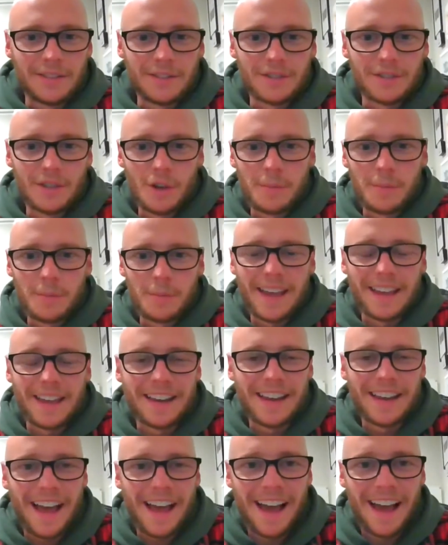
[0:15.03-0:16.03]
zooming
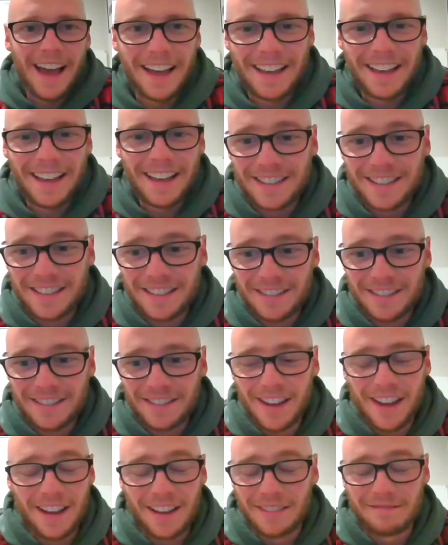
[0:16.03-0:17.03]
in, and
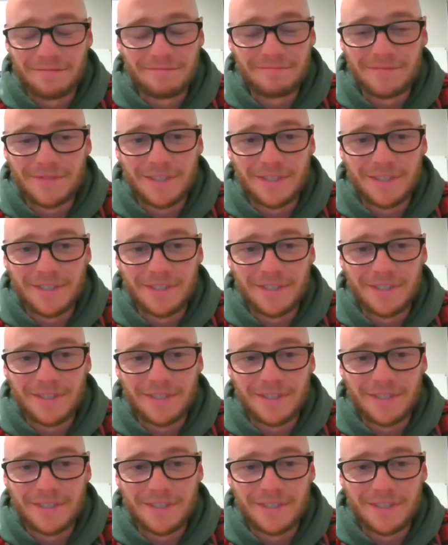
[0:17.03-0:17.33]
yeah,